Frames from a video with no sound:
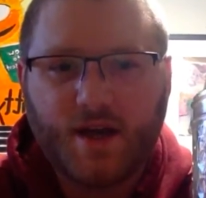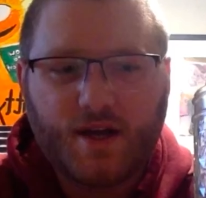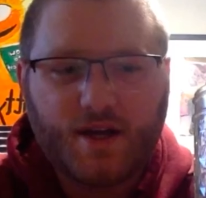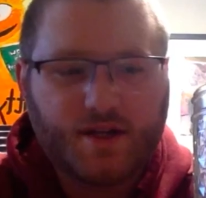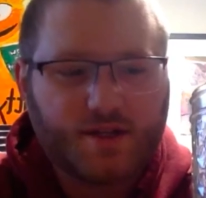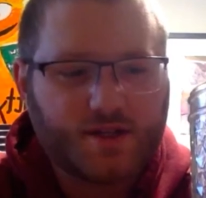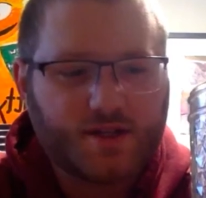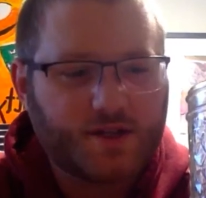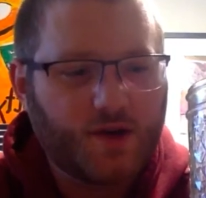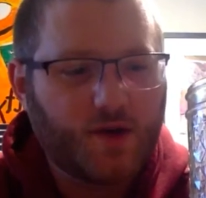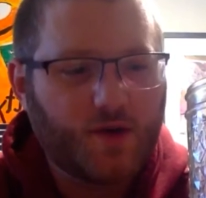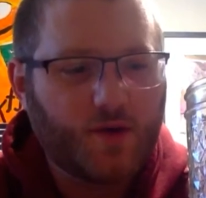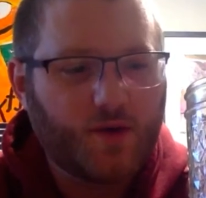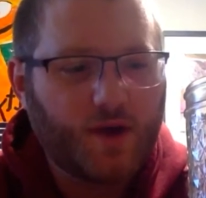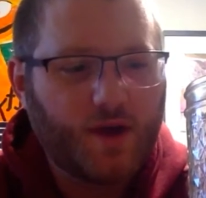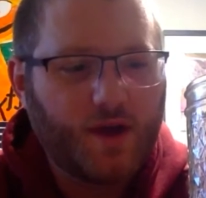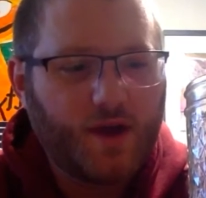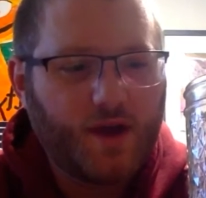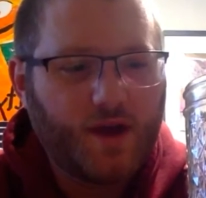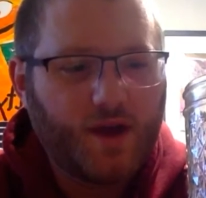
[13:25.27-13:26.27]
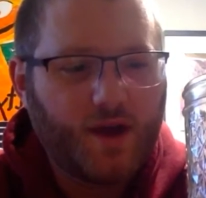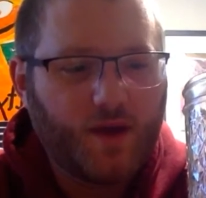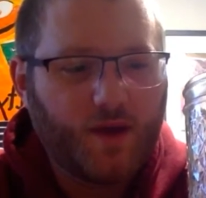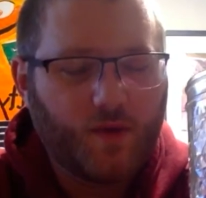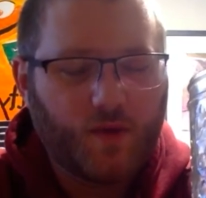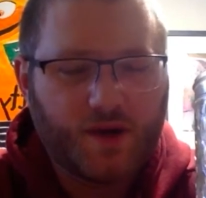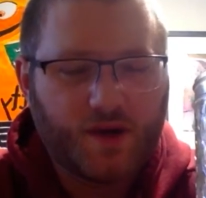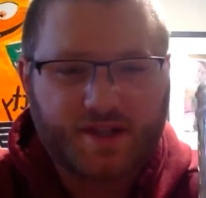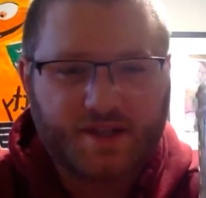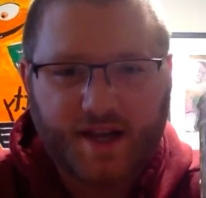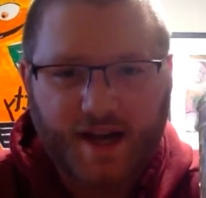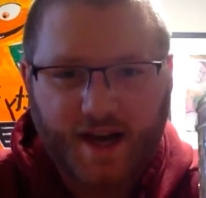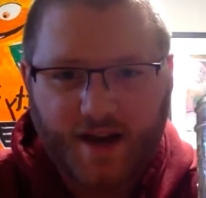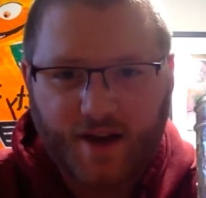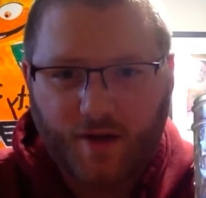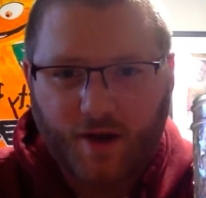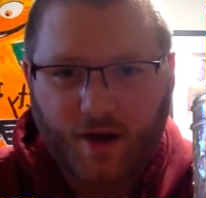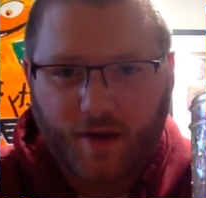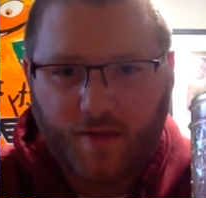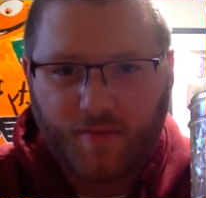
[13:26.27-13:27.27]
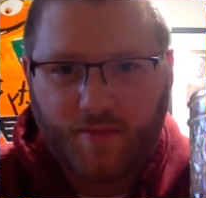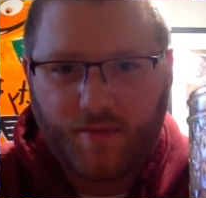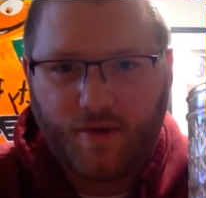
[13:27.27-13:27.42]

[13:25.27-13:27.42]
So it was higher up.